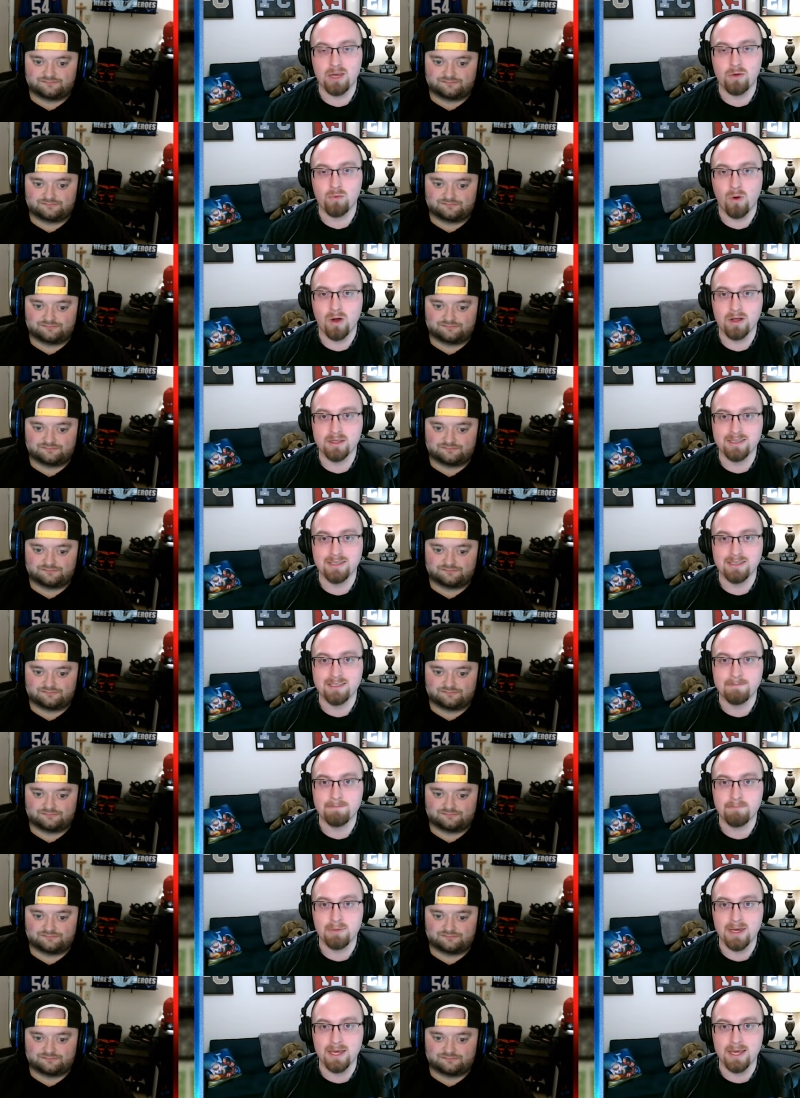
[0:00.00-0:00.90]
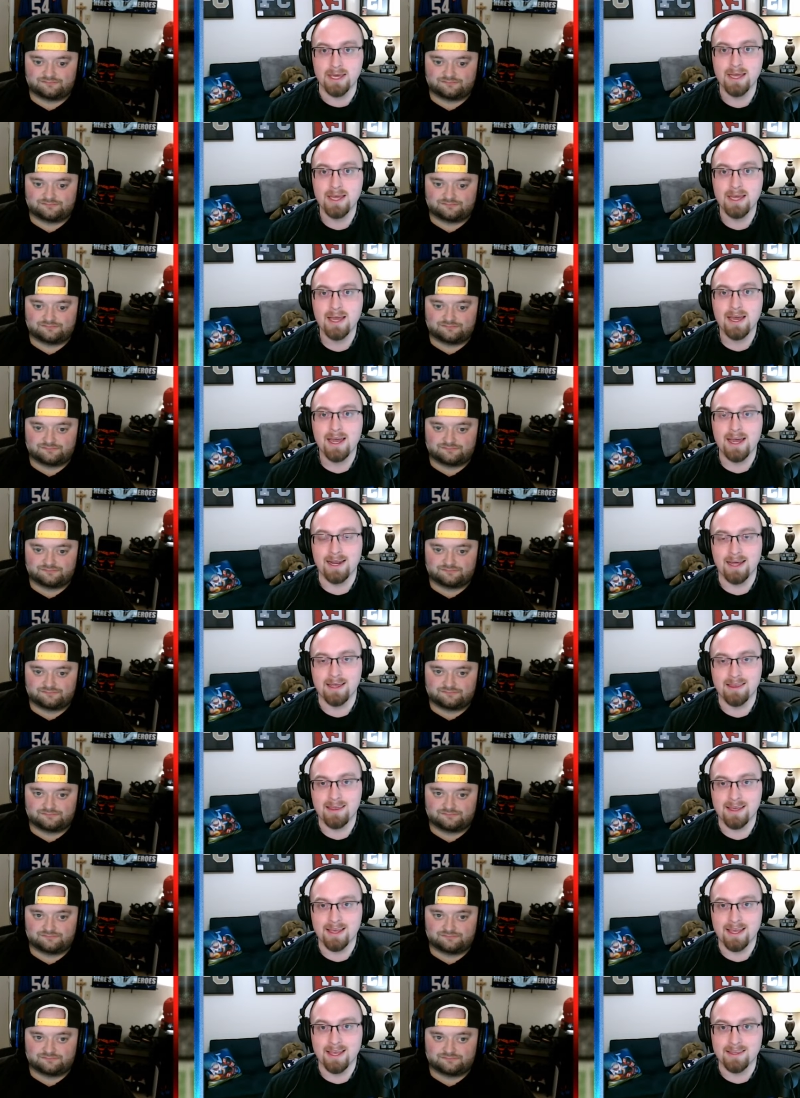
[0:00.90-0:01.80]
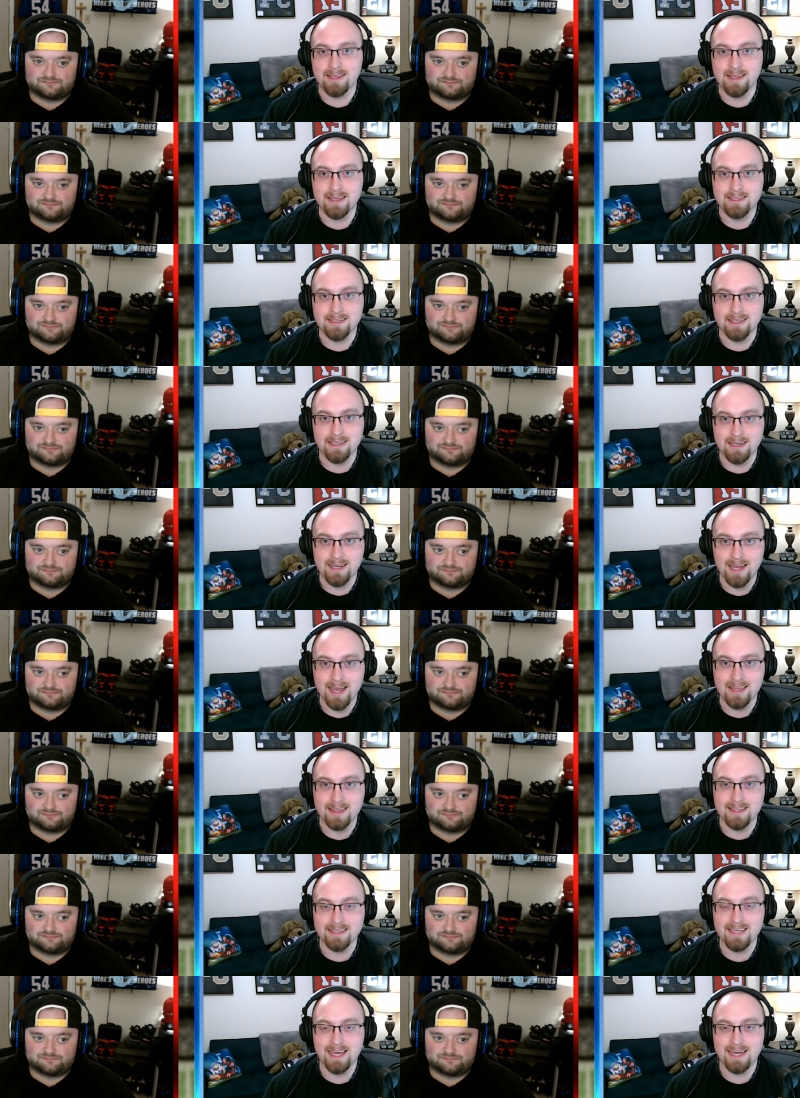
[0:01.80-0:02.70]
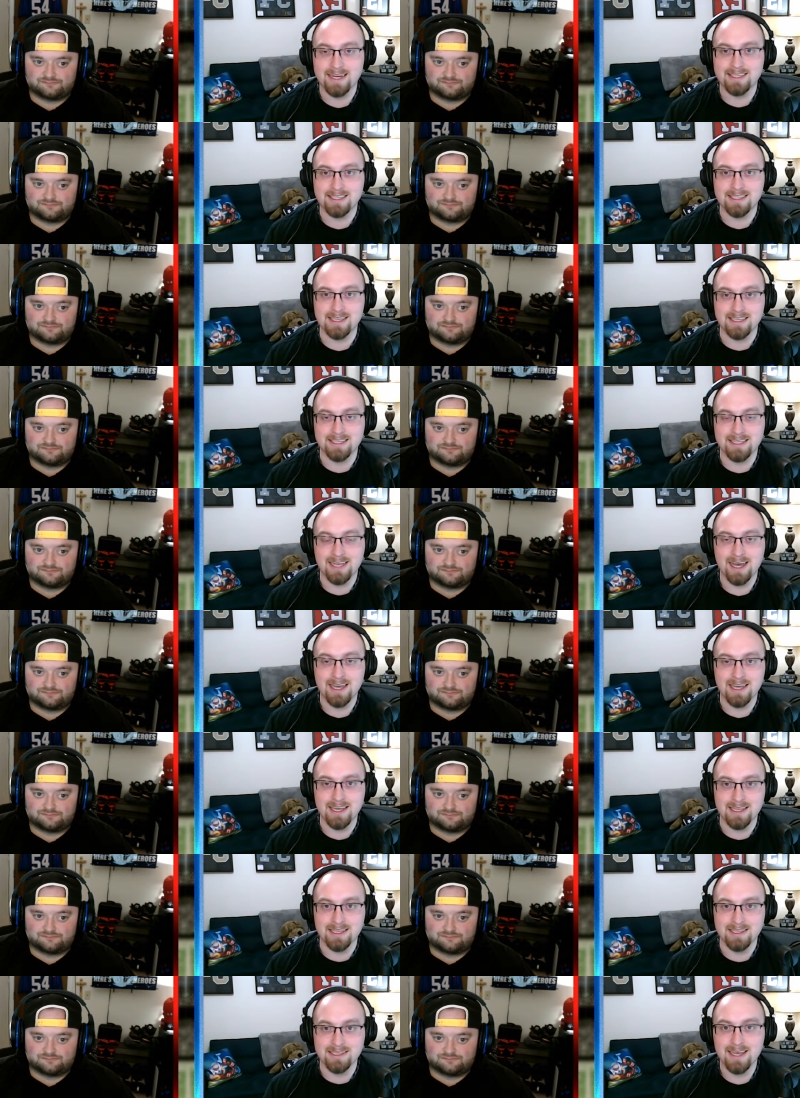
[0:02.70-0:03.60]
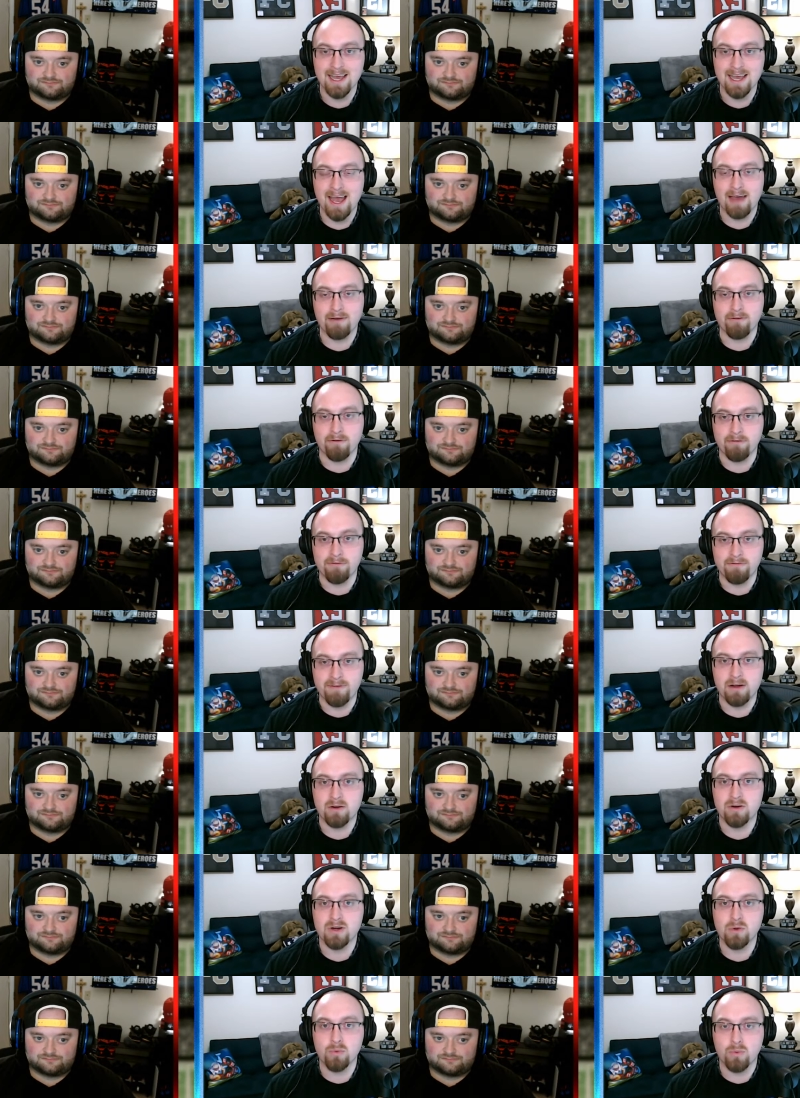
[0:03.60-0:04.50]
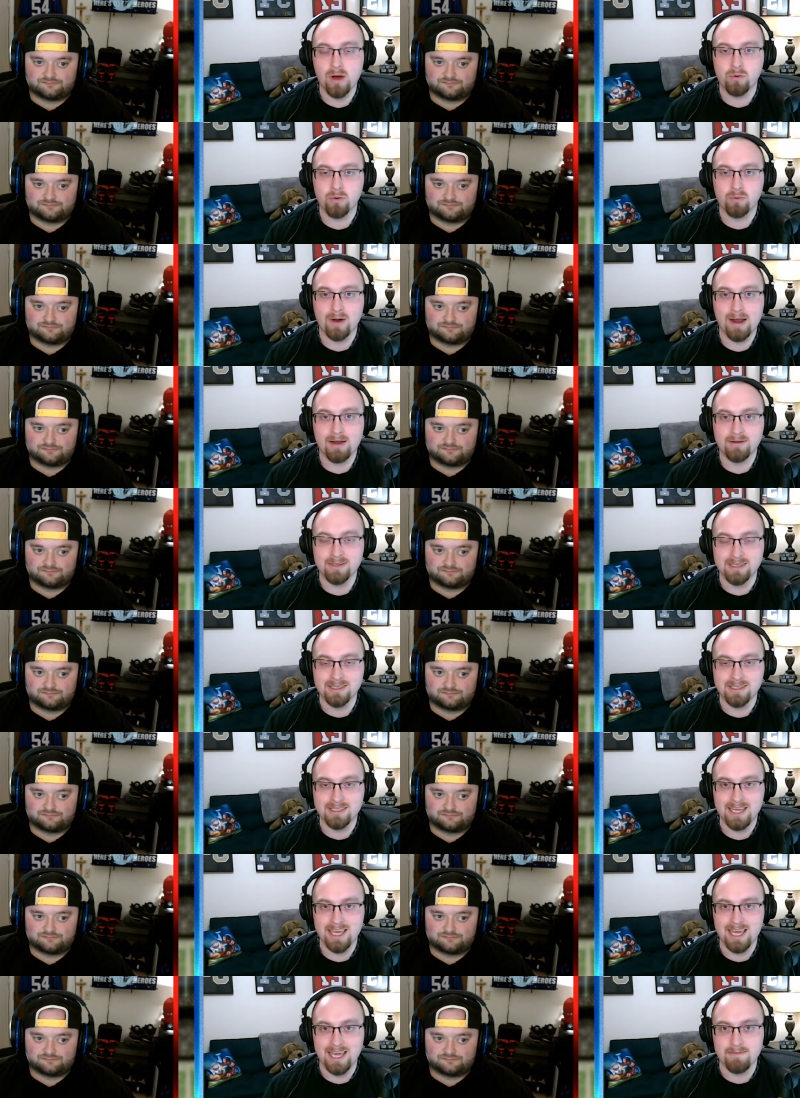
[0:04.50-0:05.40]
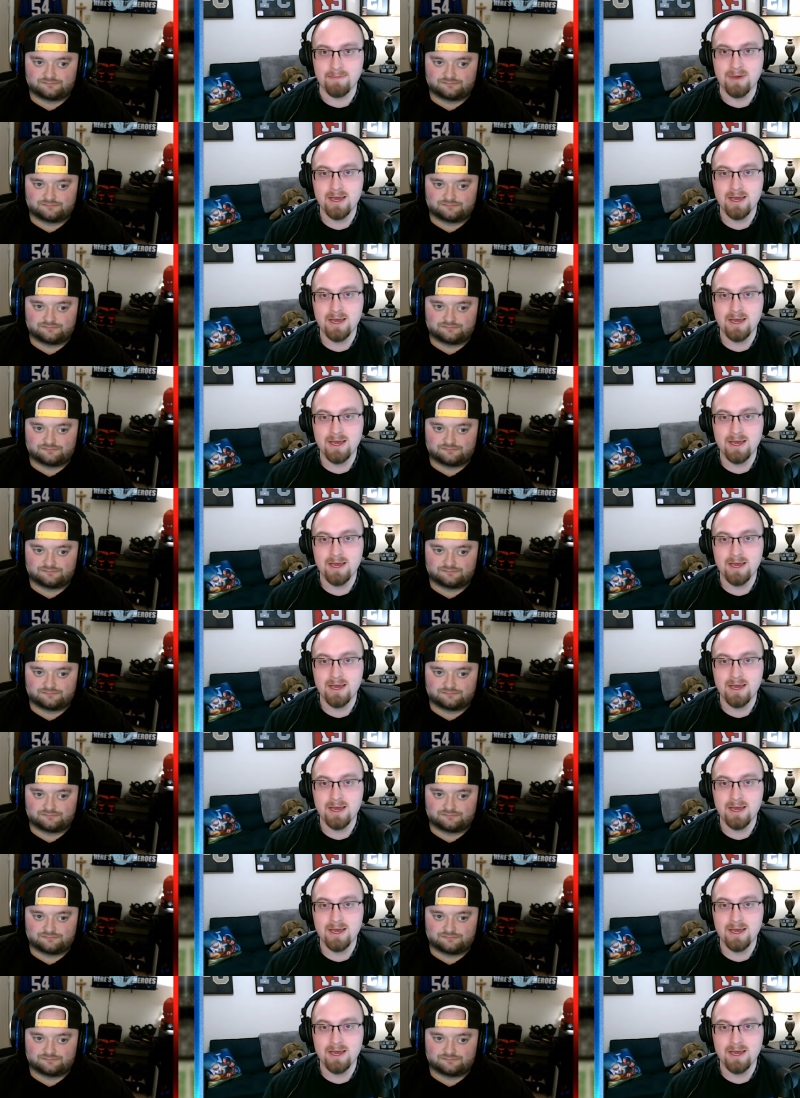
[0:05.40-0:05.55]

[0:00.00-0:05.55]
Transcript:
Speaker 1: wants it to be. And I think at the end of the day, the Tennessee Titans have a very well rounded team.